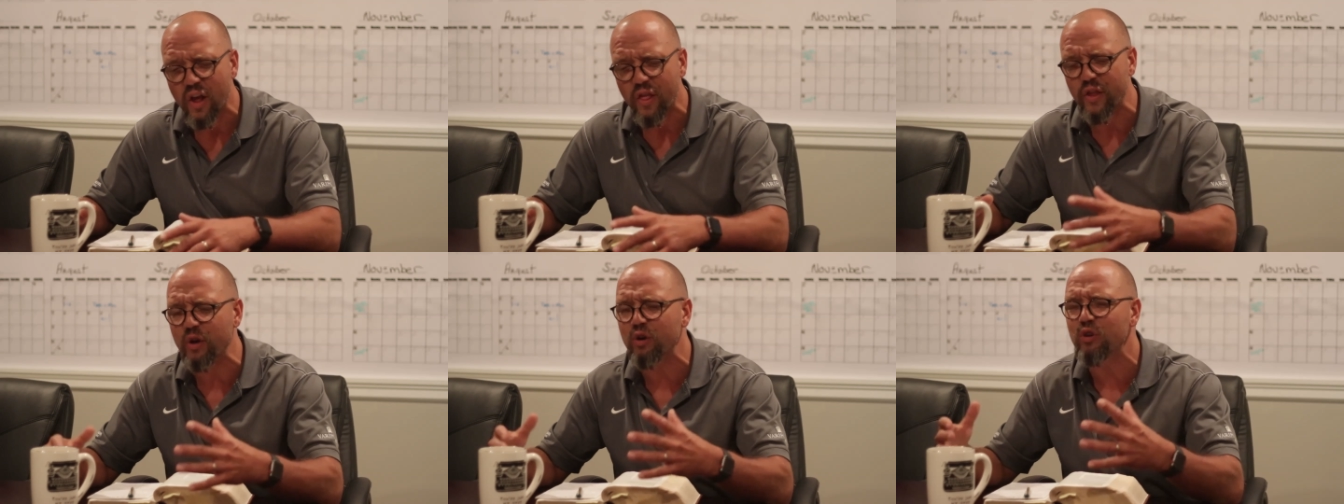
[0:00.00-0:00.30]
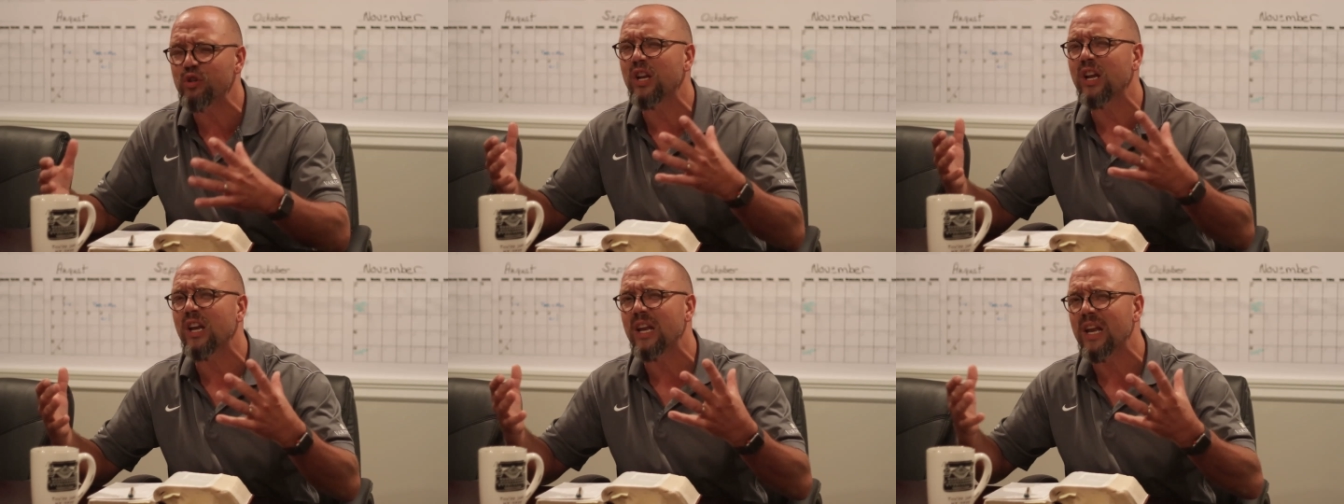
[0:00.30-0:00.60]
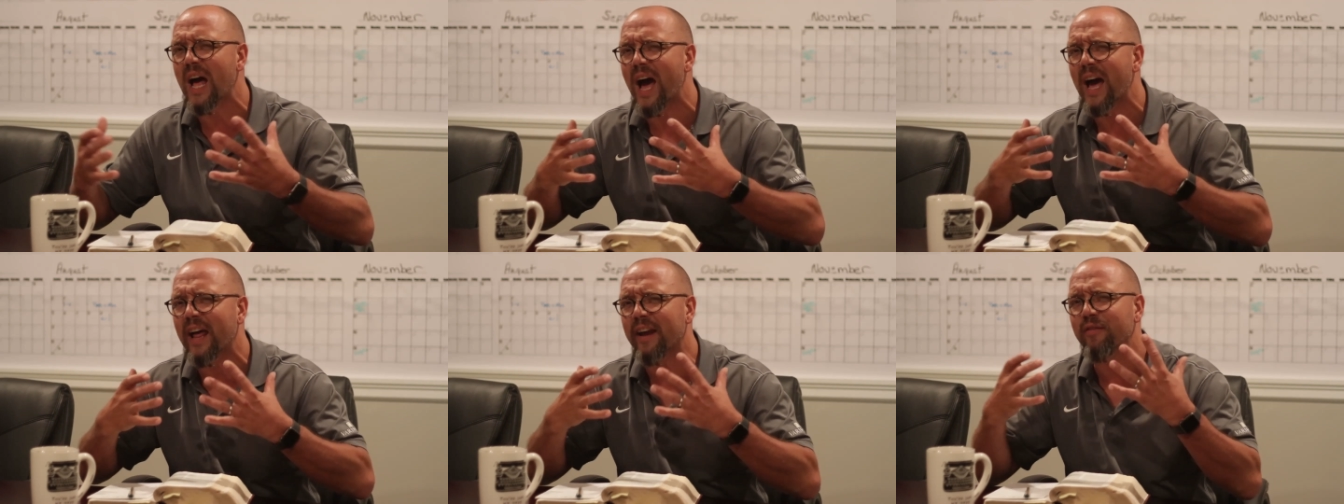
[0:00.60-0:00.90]
There's a
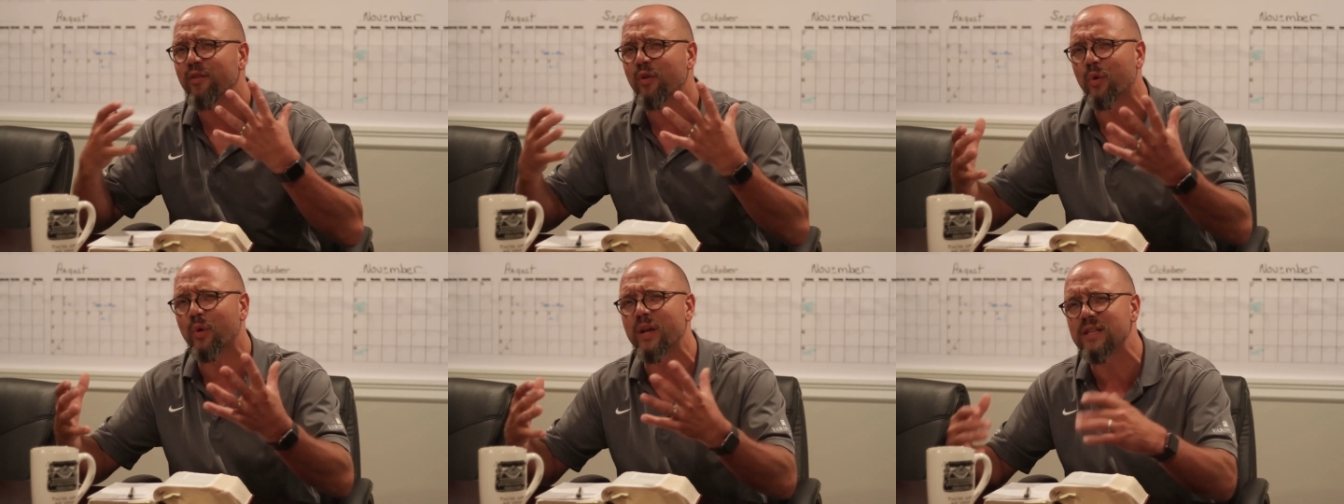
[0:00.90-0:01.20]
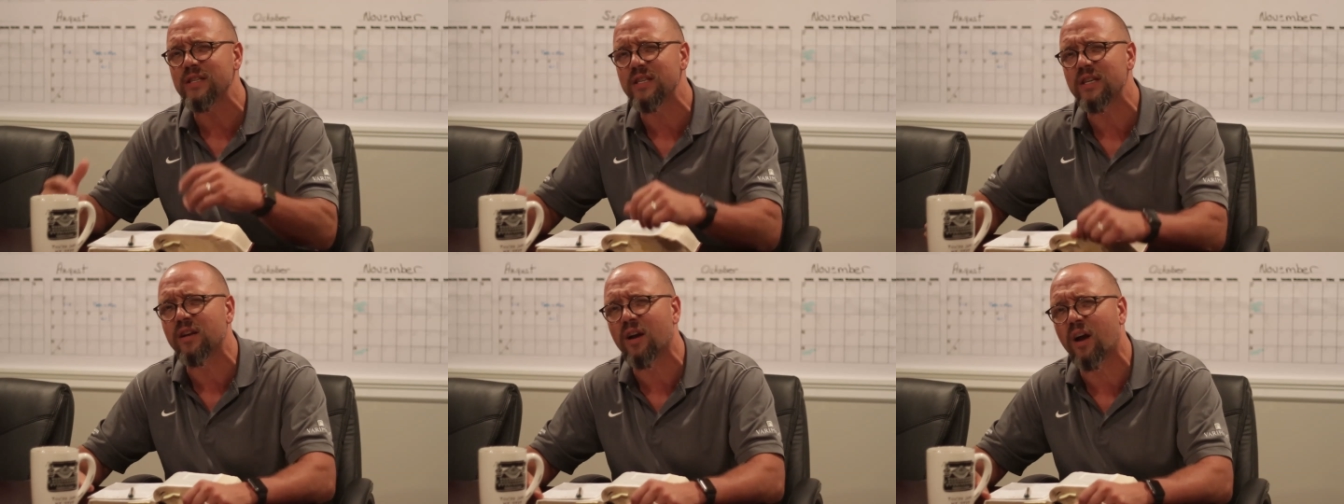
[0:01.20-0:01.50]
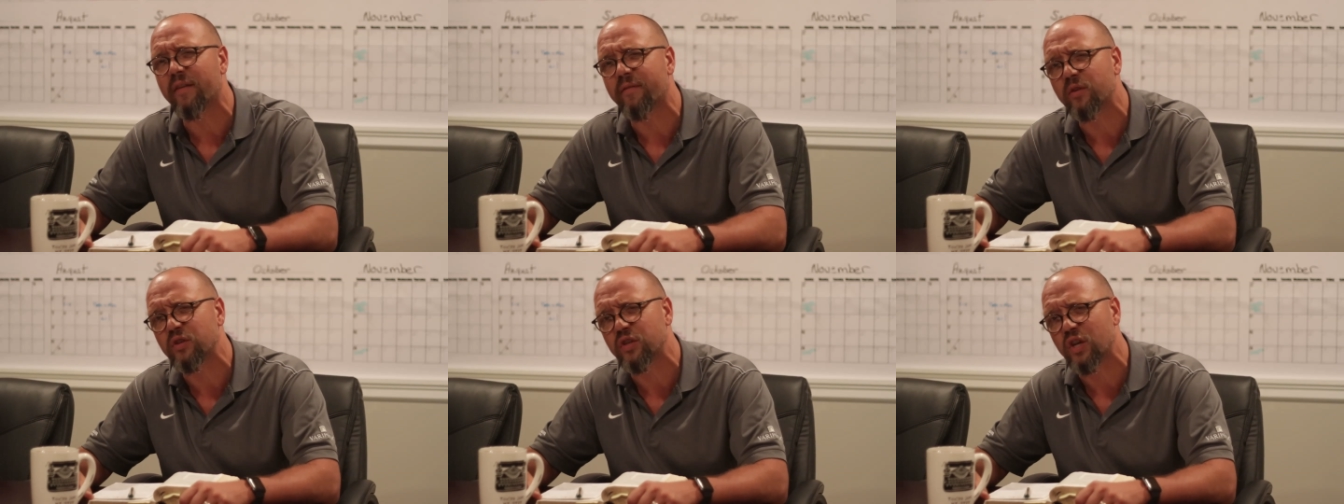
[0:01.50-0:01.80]
lot of crazy
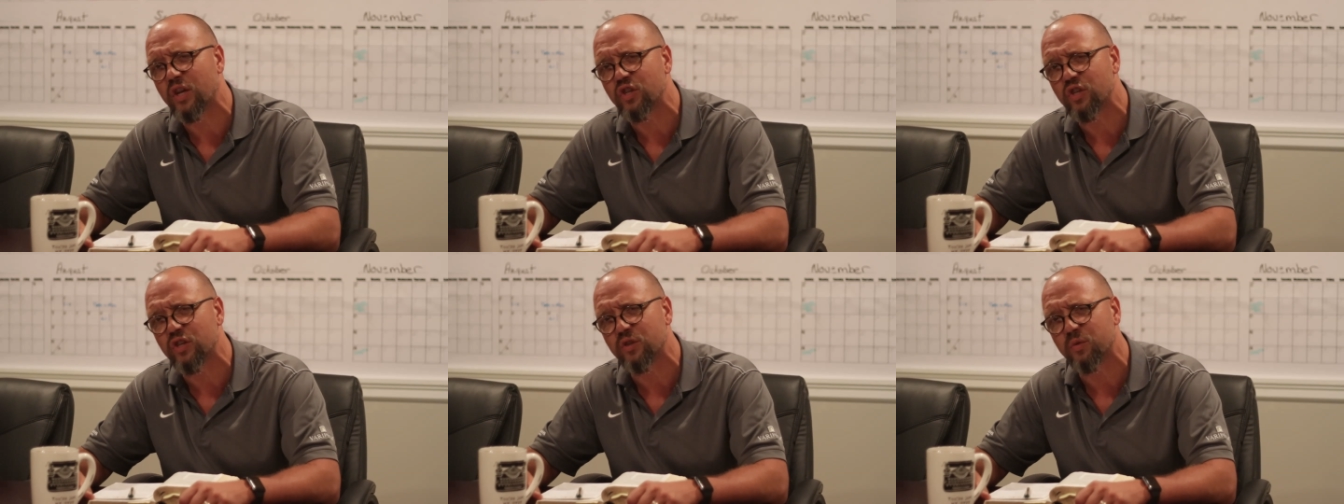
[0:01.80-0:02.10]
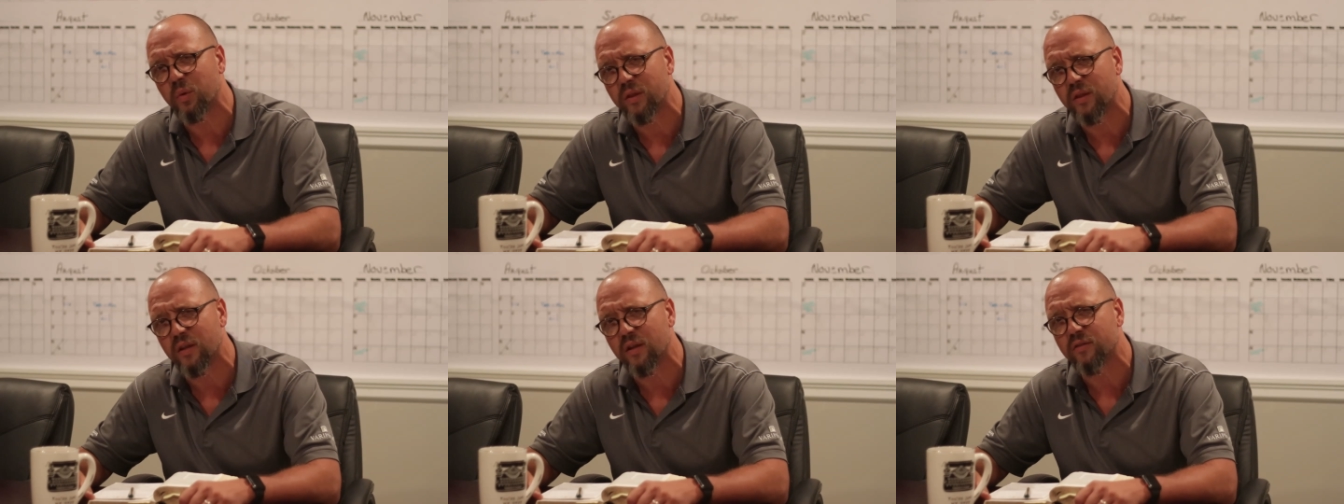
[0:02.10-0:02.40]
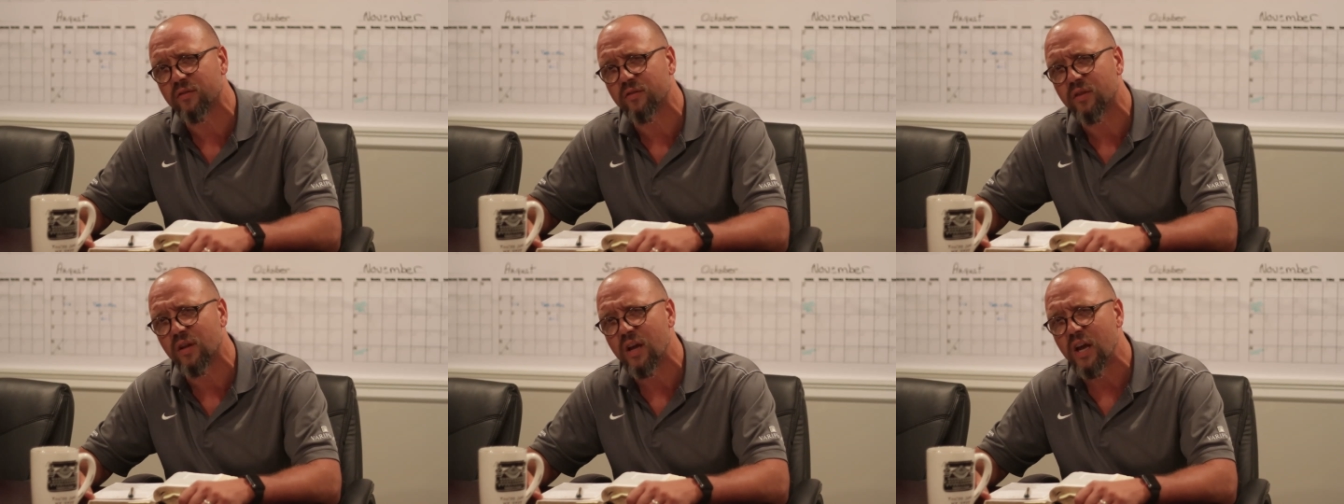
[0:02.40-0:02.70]
conversations with
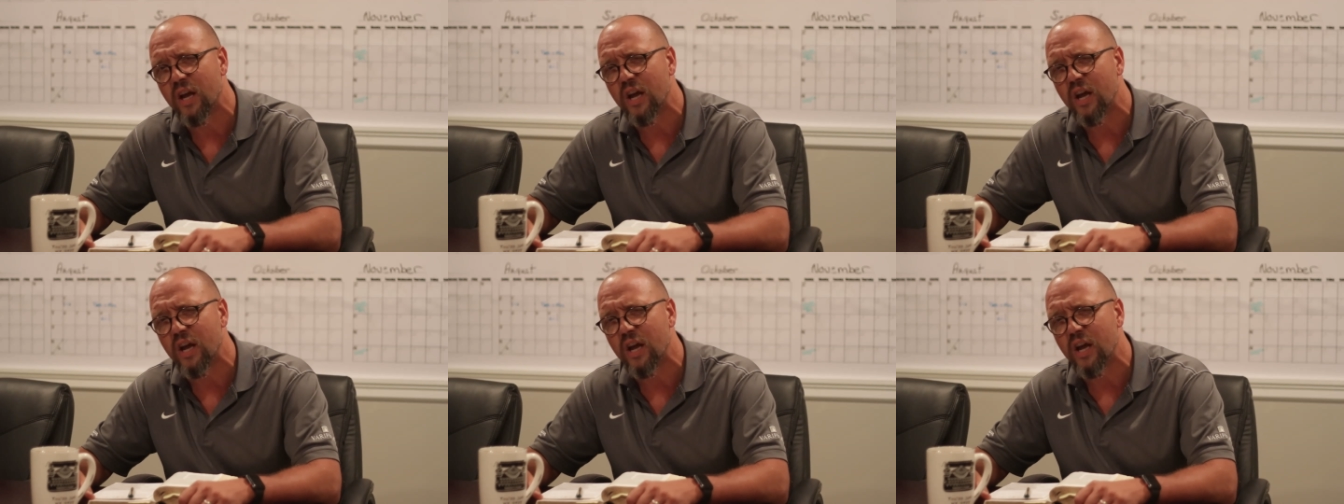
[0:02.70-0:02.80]
this.